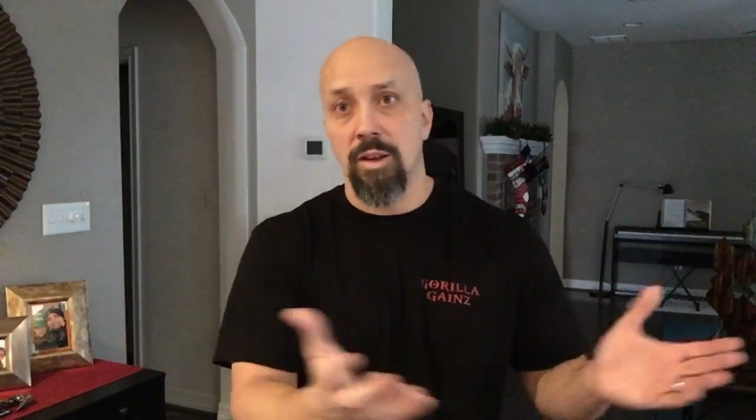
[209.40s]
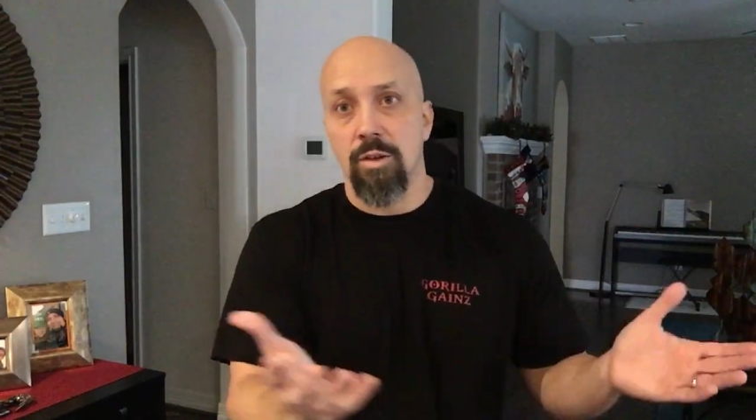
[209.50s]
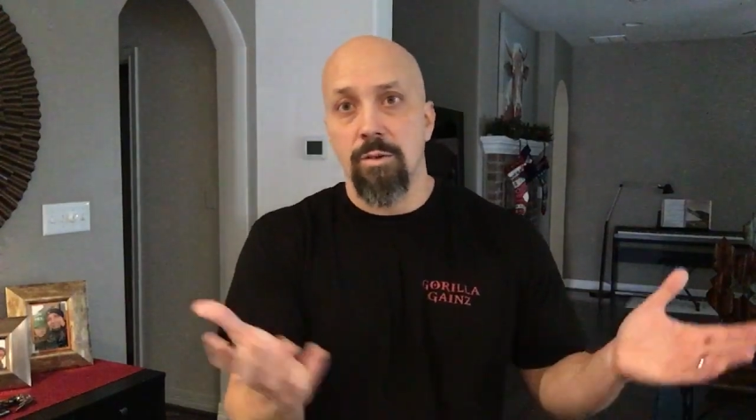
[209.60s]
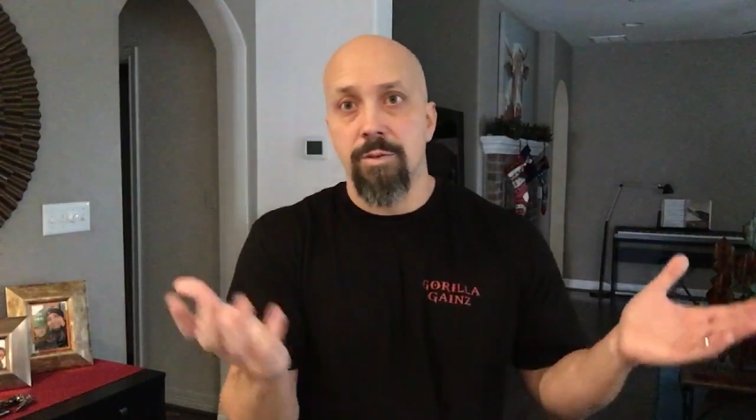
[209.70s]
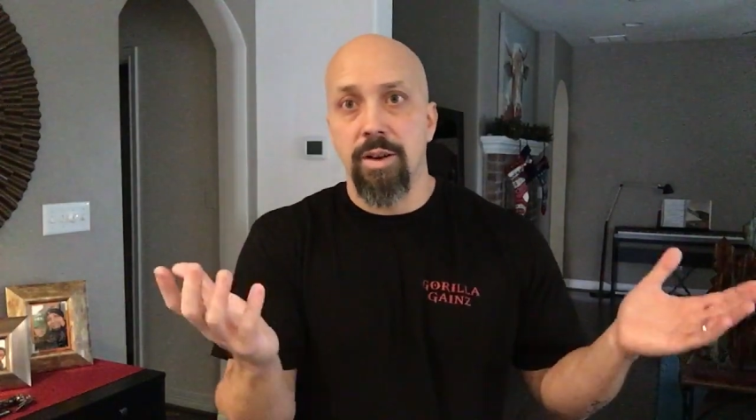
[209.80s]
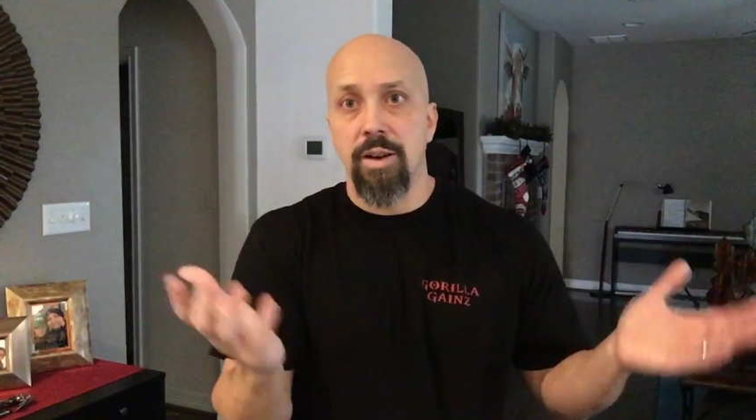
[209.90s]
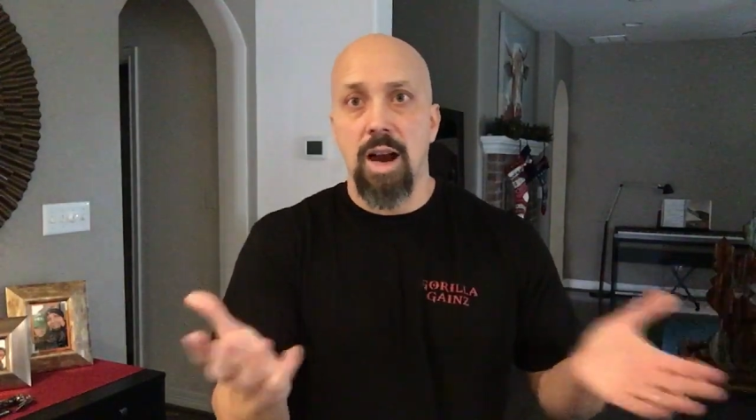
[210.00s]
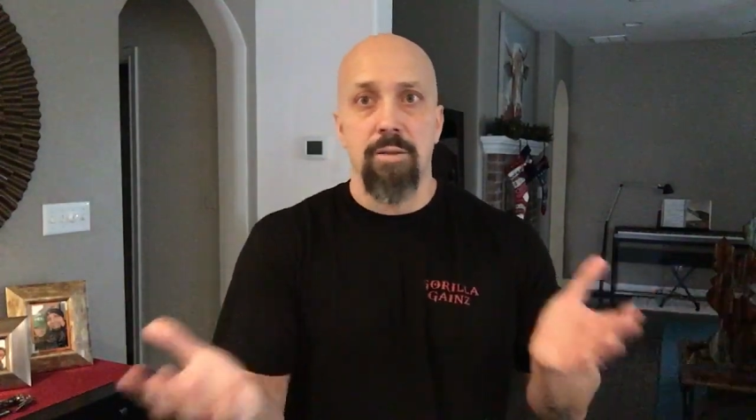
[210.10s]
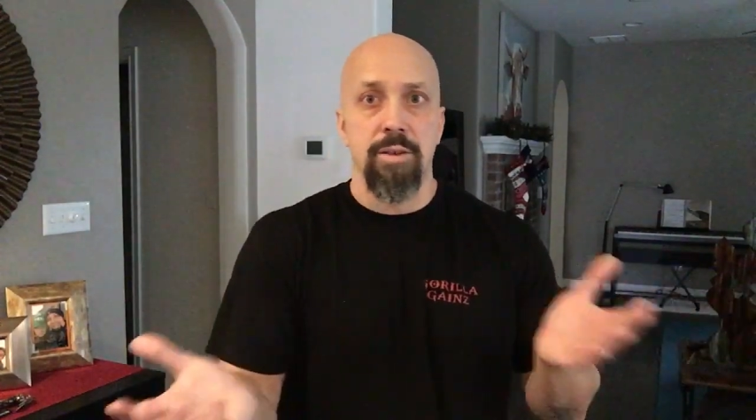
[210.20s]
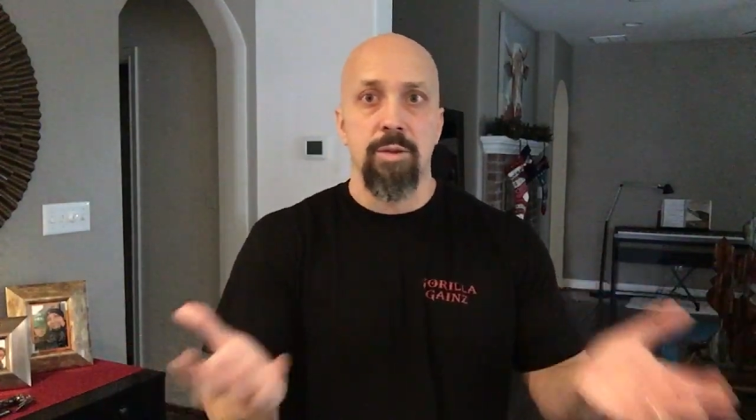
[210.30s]
Go figure,
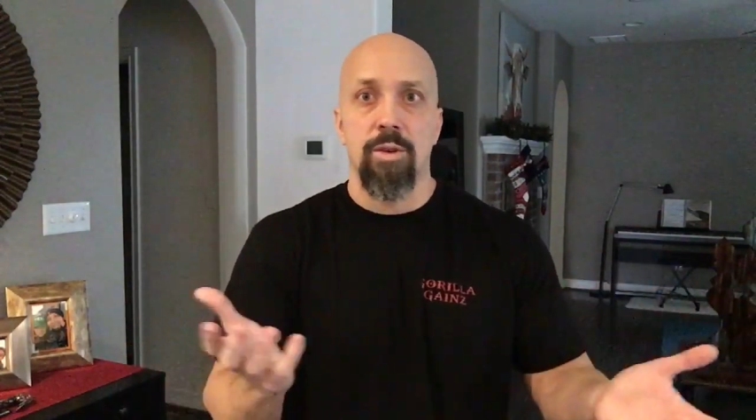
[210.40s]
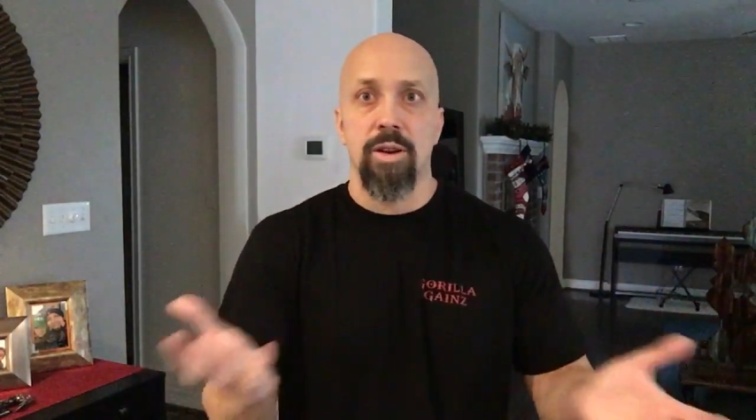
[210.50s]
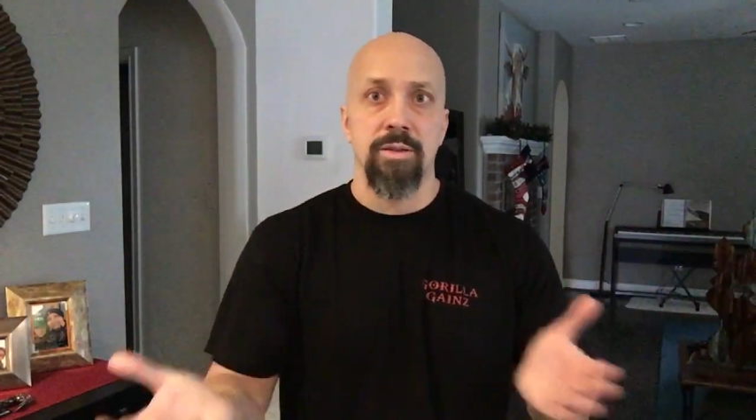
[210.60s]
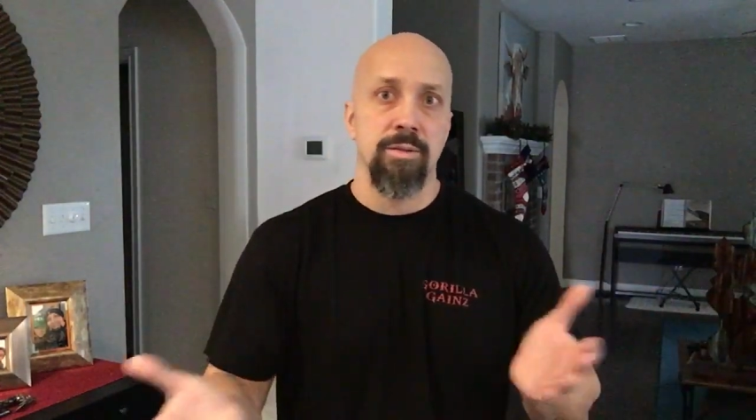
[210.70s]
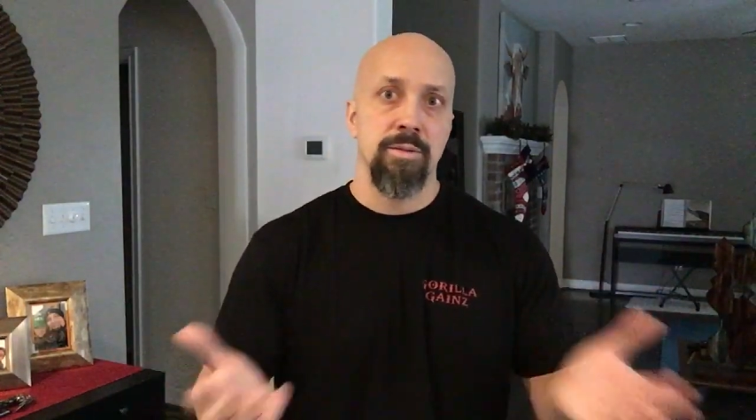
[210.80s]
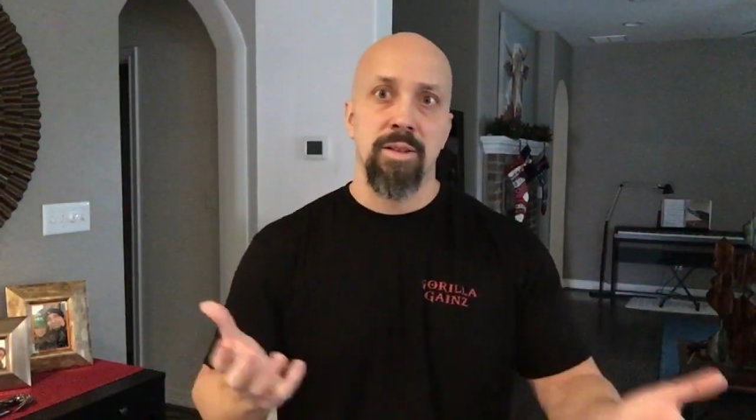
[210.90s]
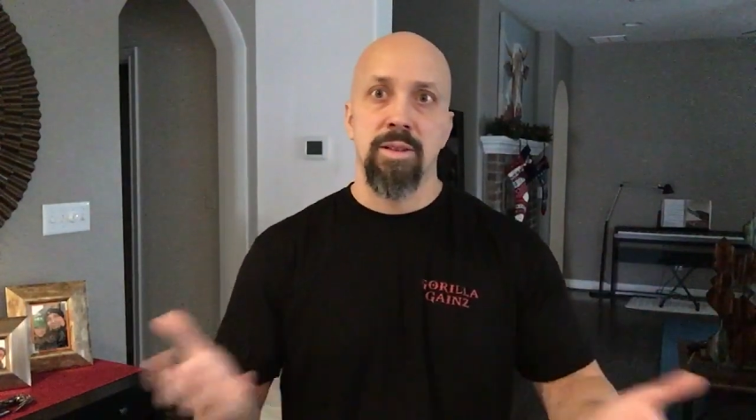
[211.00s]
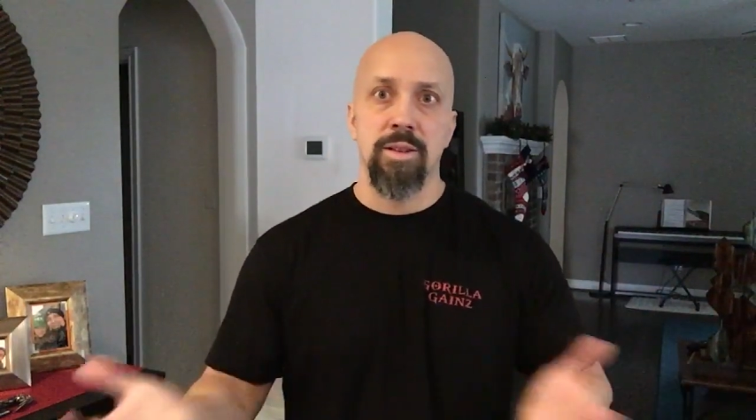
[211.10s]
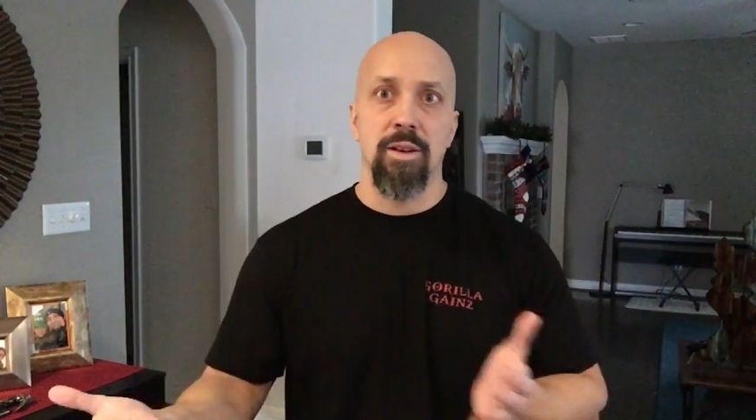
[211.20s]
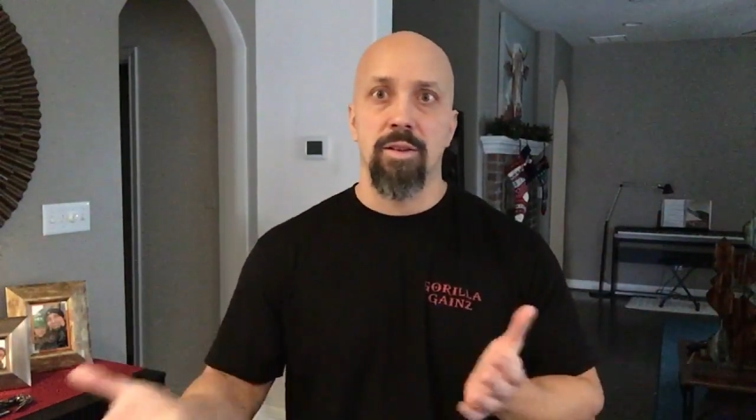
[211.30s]
however you want
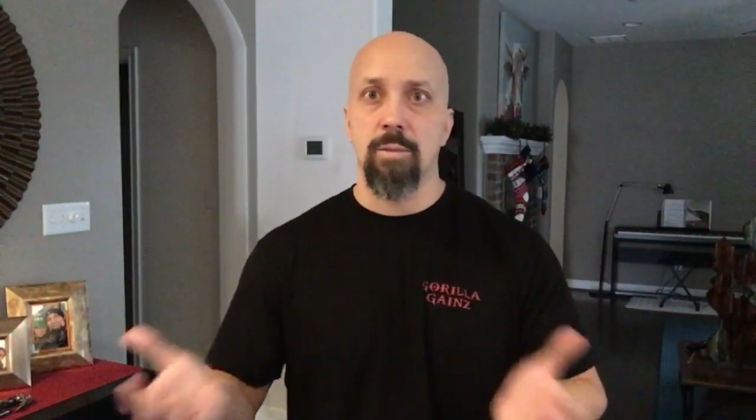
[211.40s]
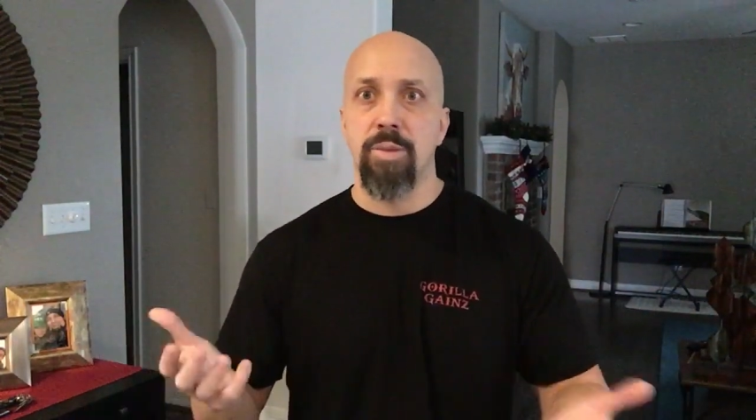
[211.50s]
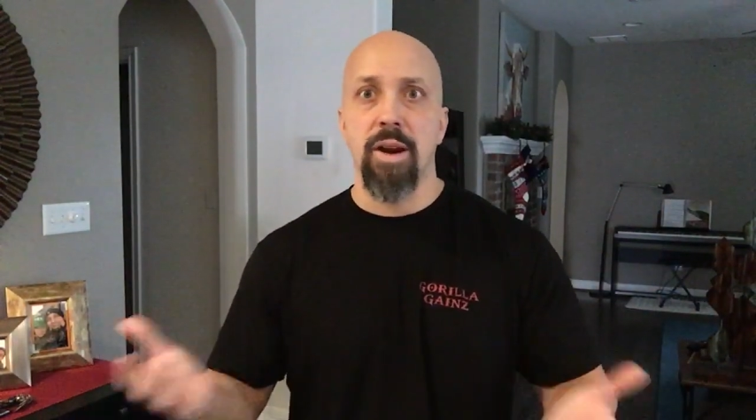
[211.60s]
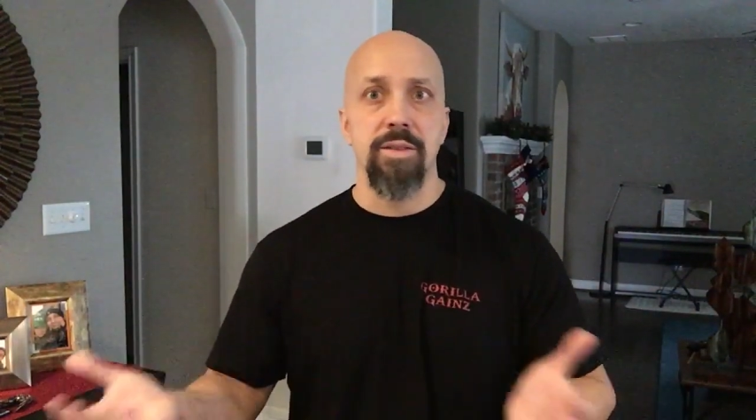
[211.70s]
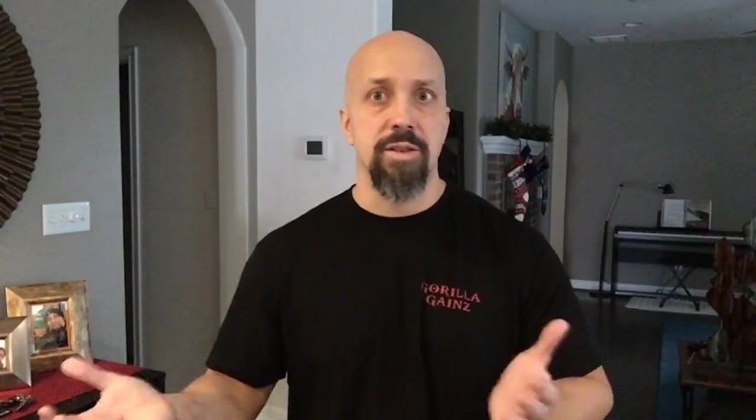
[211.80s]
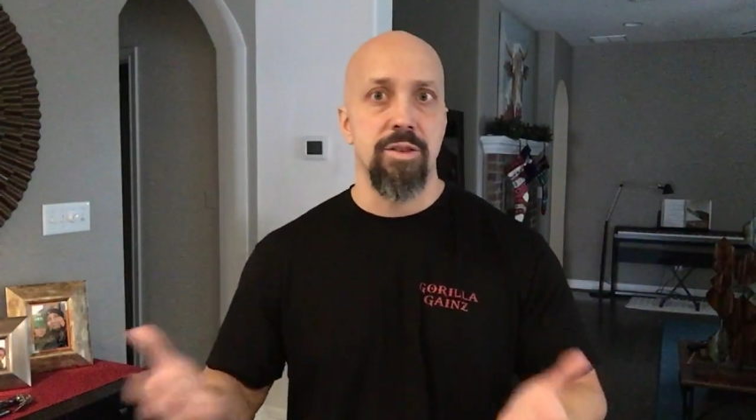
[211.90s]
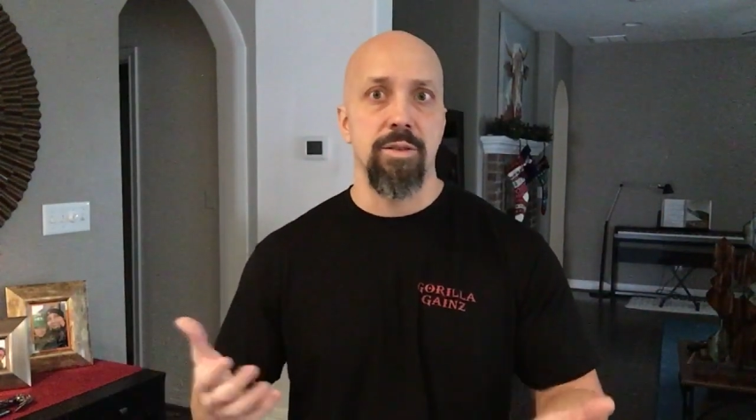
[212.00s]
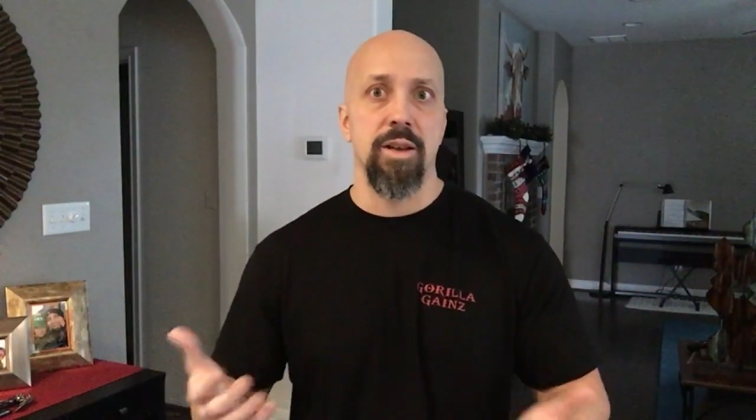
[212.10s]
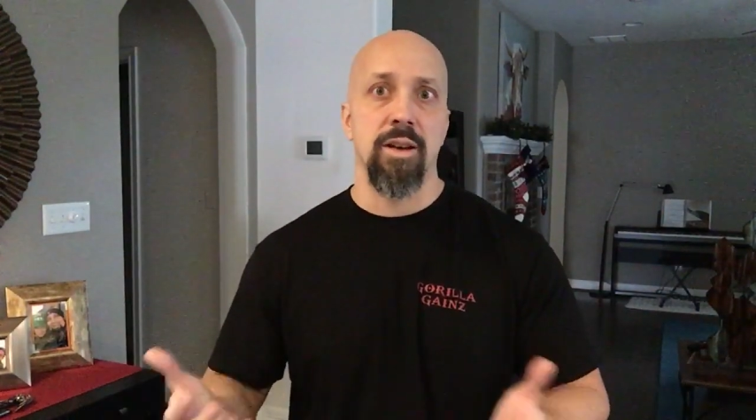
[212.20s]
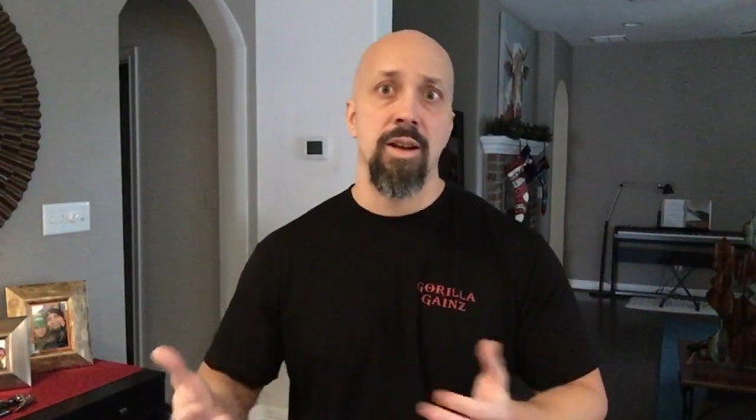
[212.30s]
to, compare the
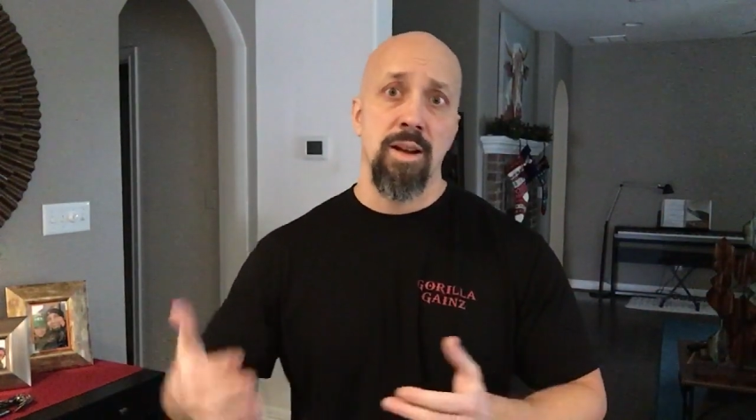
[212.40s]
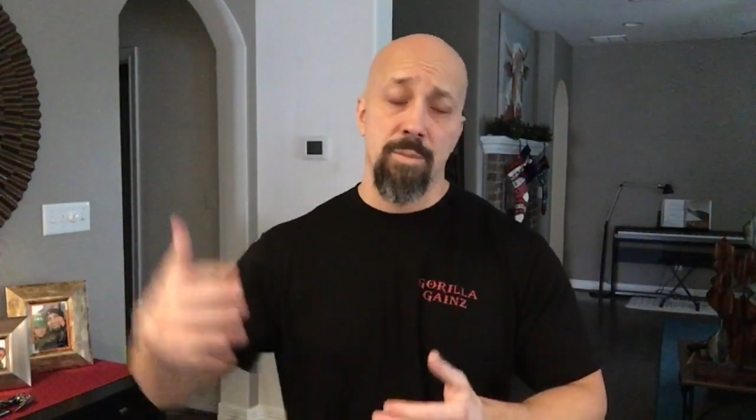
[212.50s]
two there.